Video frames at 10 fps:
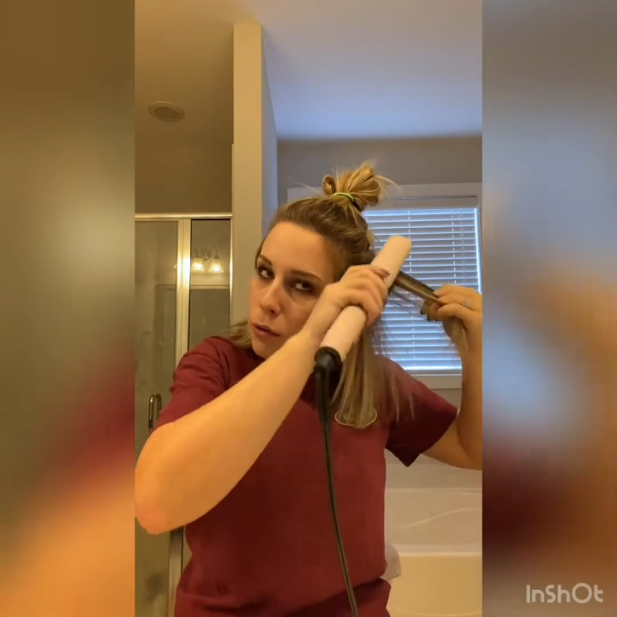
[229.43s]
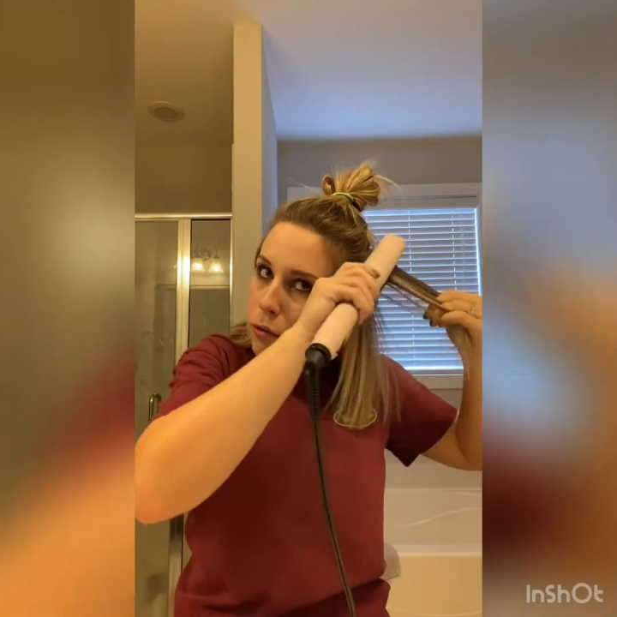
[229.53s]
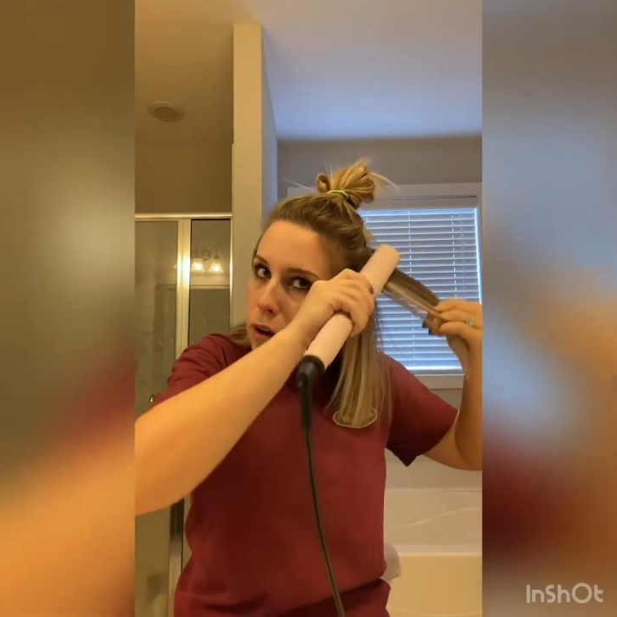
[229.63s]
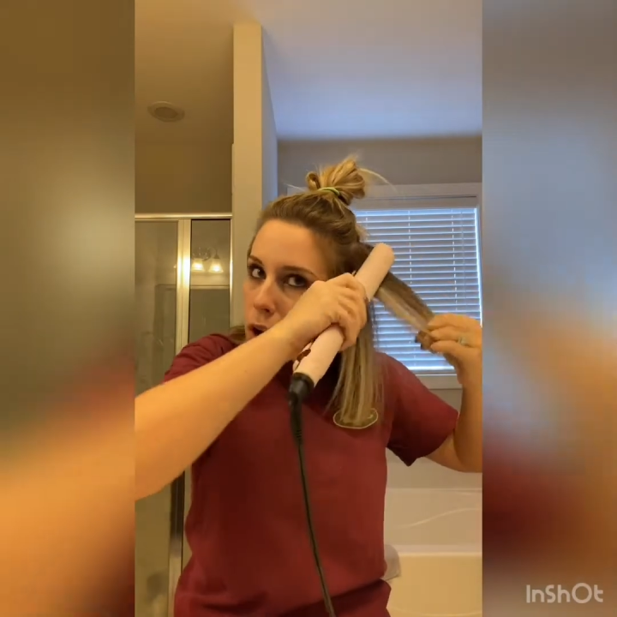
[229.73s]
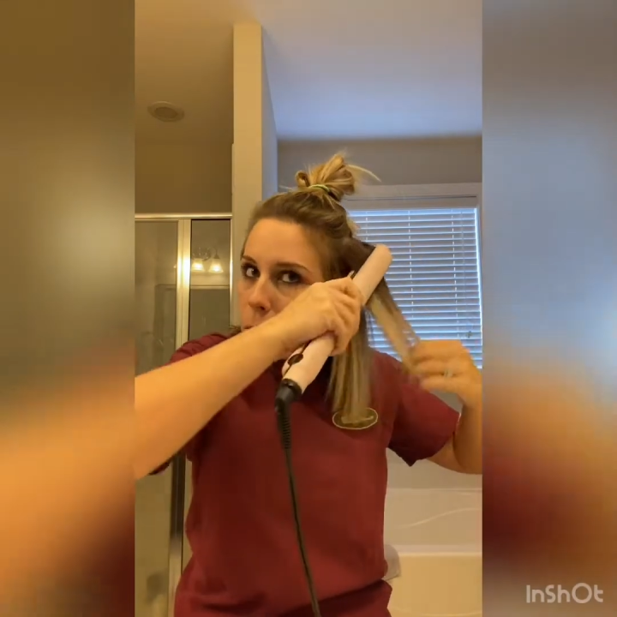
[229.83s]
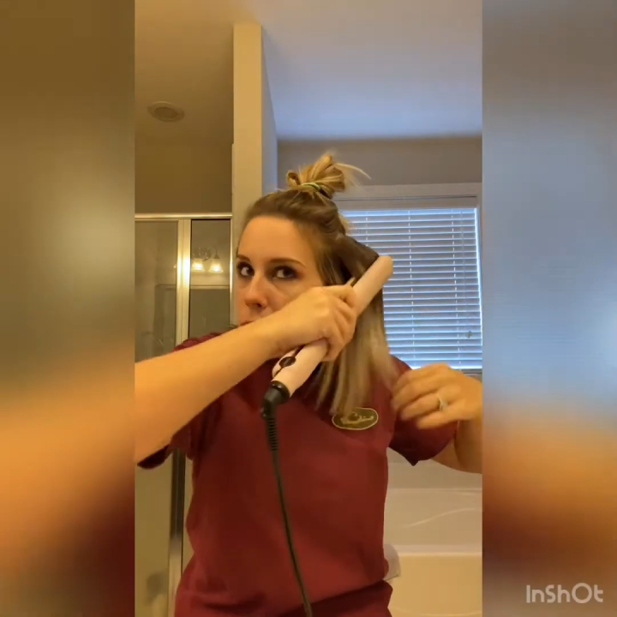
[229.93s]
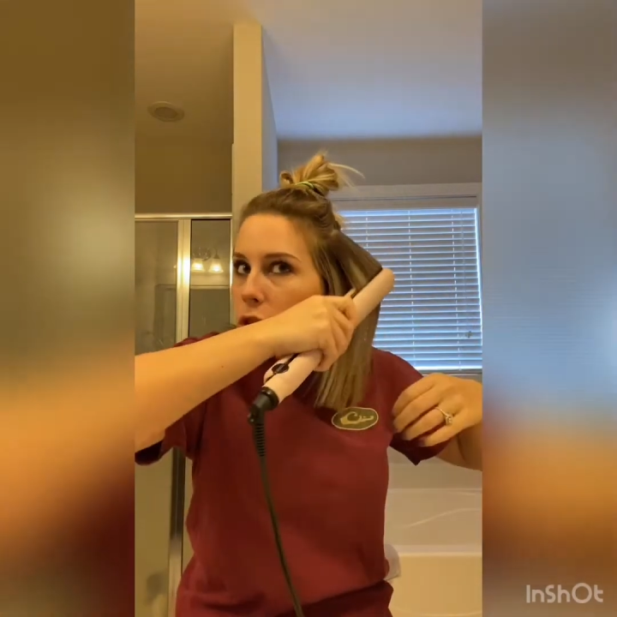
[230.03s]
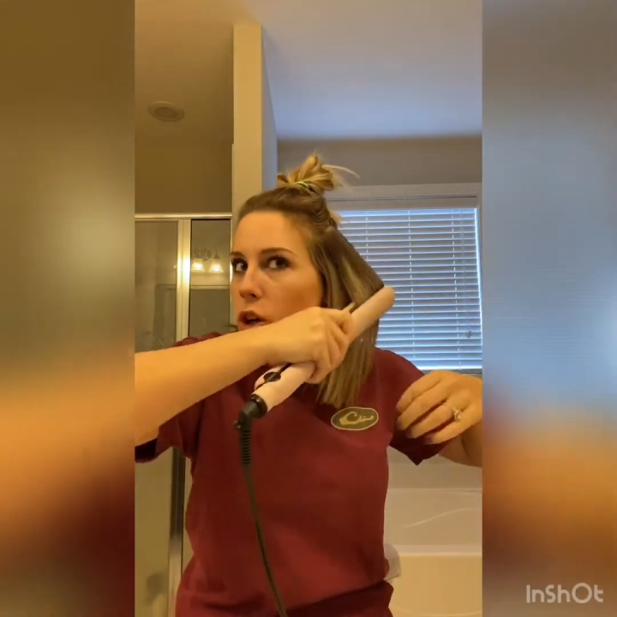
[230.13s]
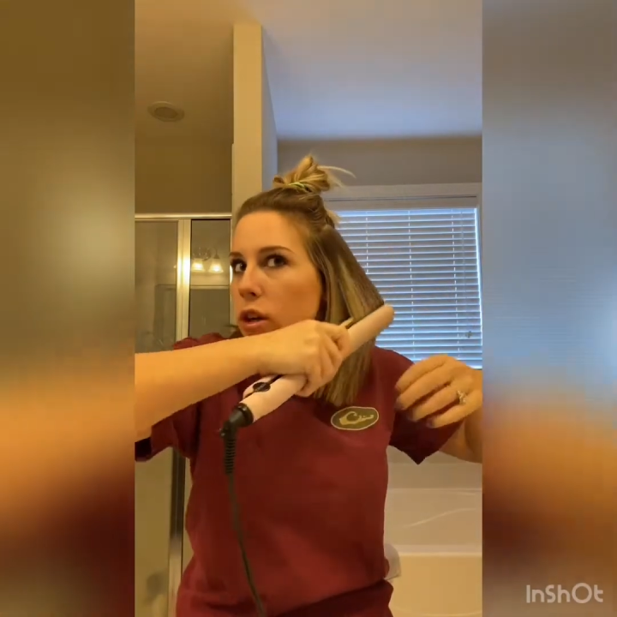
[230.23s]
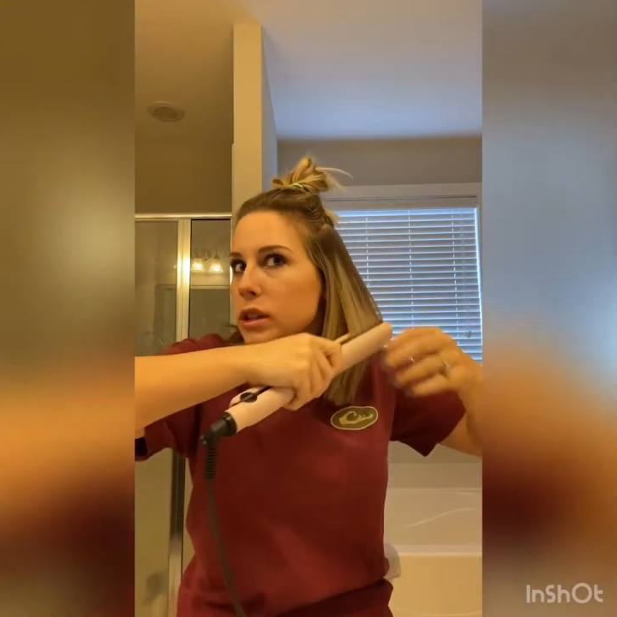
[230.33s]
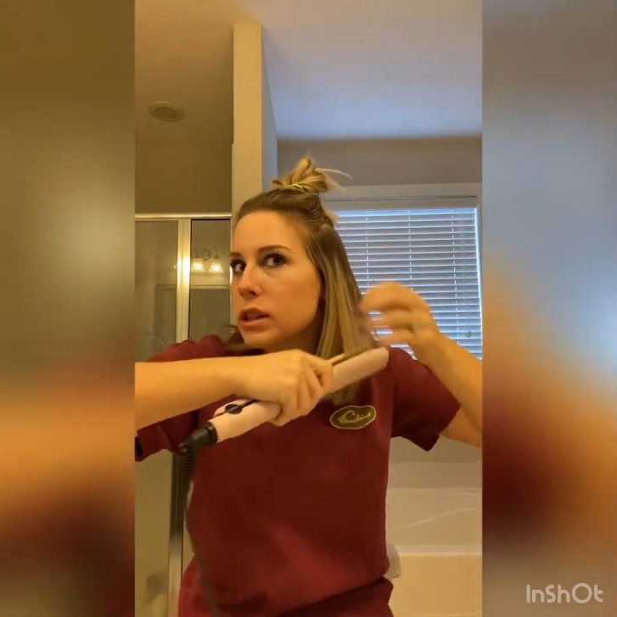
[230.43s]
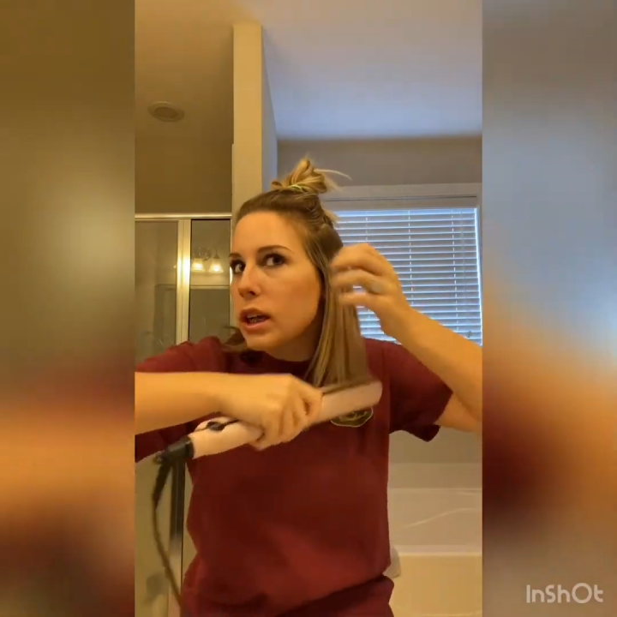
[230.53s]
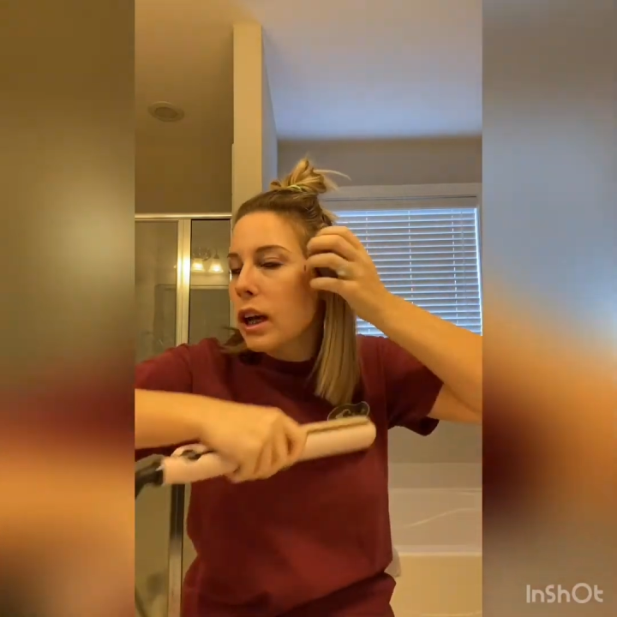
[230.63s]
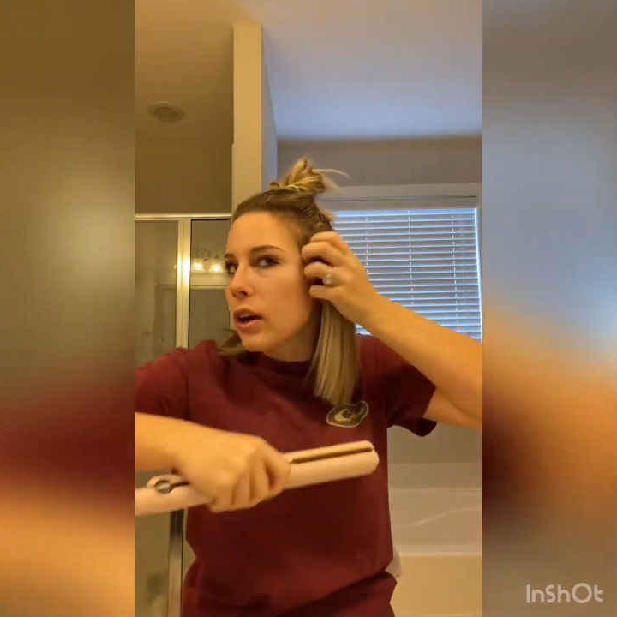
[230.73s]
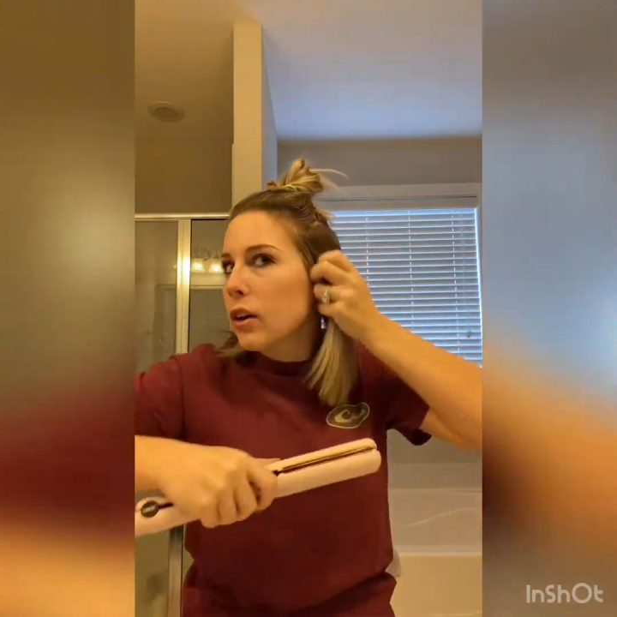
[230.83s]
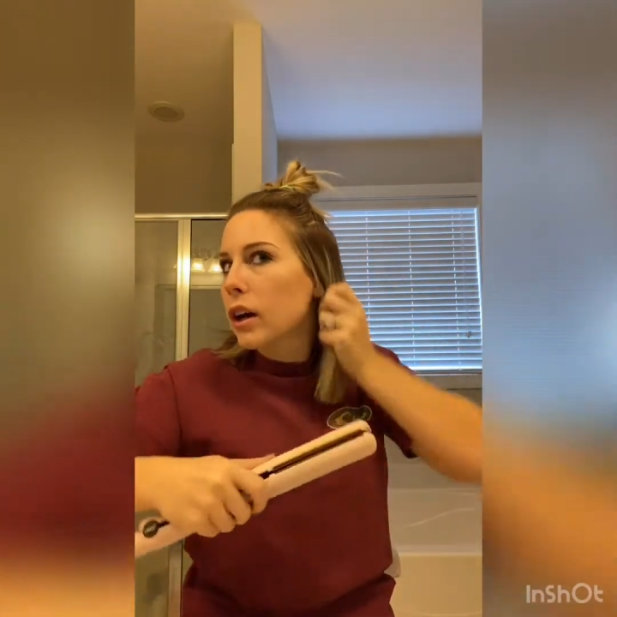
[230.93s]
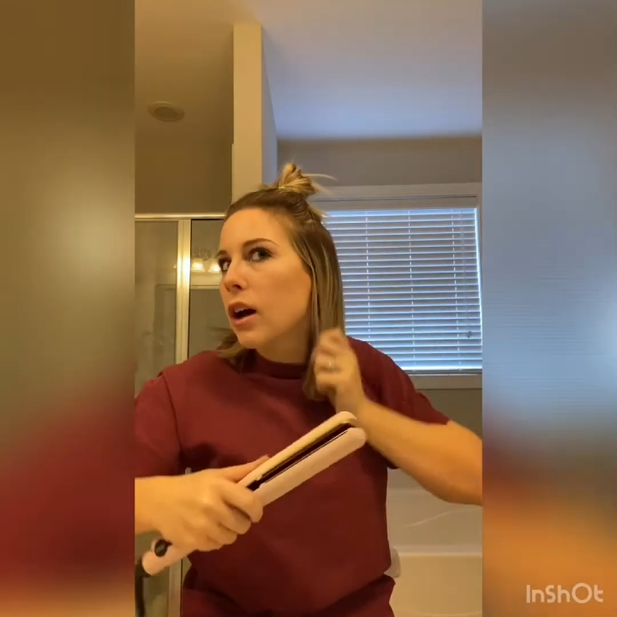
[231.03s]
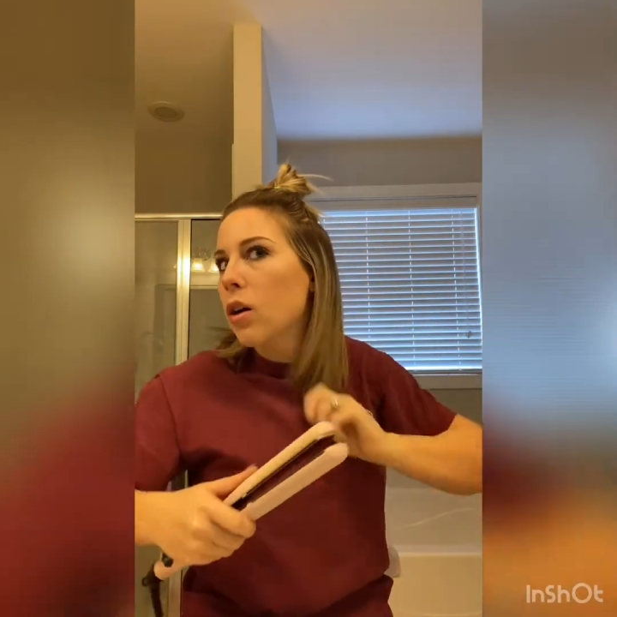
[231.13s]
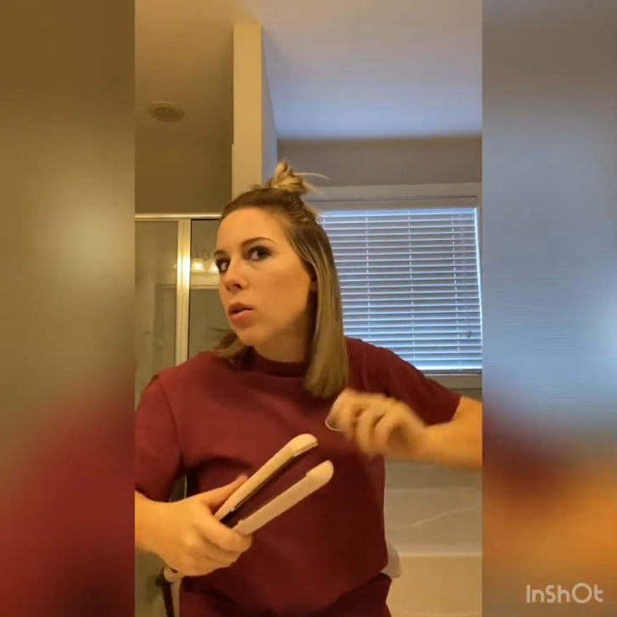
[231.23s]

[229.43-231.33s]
from the Charleston area